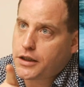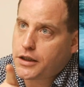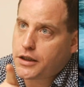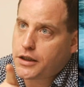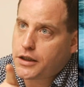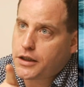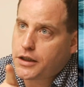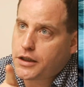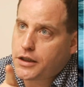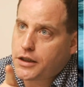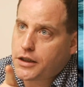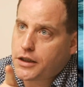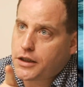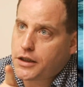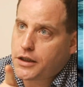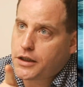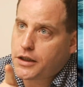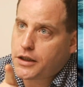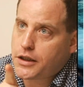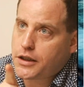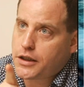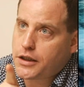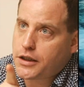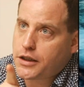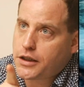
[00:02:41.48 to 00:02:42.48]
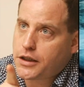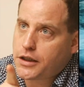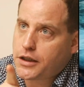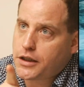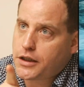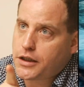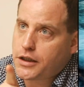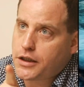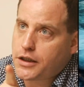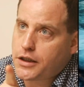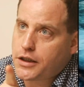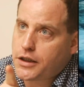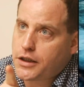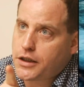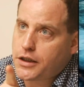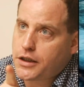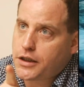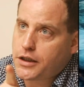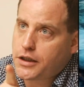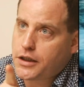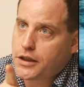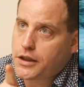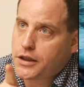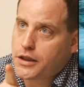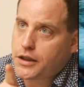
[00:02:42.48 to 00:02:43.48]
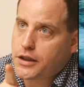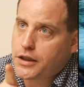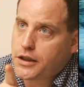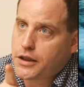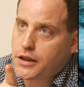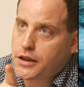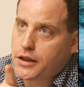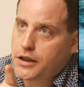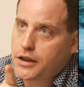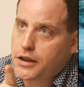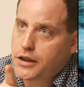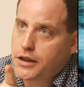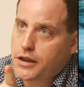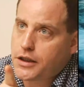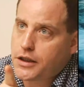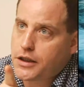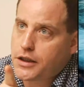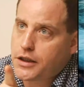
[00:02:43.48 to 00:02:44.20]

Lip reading: Nobody speaks.